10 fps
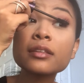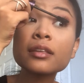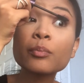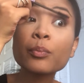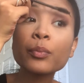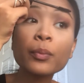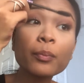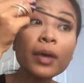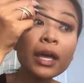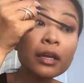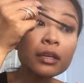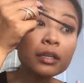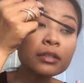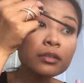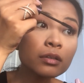dip back
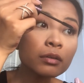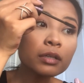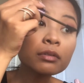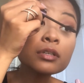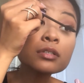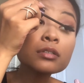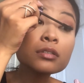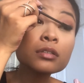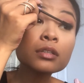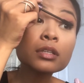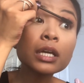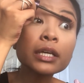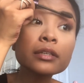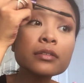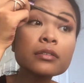into it, which is
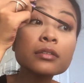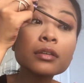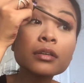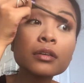nice.